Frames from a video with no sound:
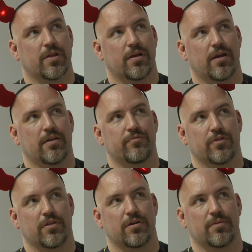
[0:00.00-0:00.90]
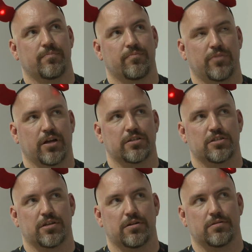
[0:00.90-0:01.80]
And for the plugins
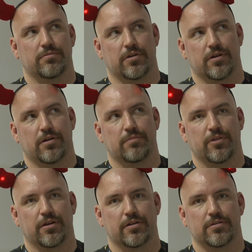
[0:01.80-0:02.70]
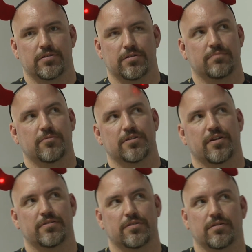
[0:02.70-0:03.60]
jail and plugins, as
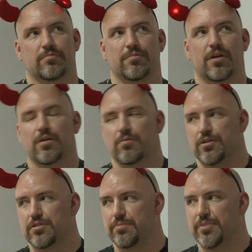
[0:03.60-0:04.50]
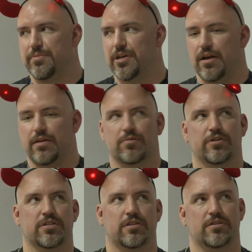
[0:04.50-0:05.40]
I said, we're using PBI. We're
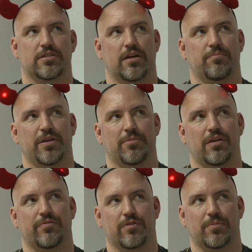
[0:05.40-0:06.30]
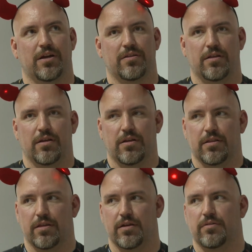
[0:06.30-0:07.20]
using the same PBI format
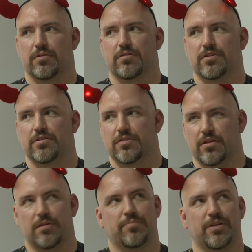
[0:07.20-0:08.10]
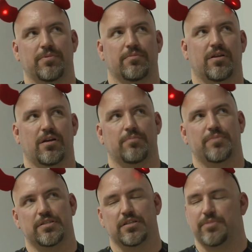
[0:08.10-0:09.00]
that
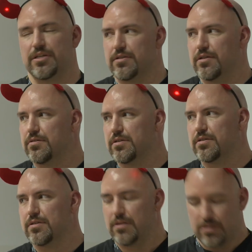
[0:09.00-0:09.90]
PCBSD uses.